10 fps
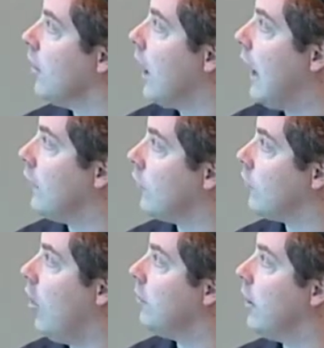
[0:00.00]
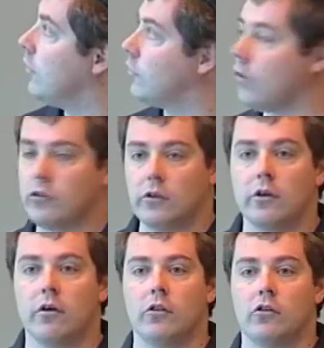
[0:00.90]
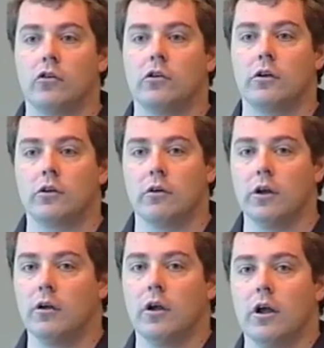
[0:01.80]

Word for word: And at the top there, the associate degree, the two-year degree.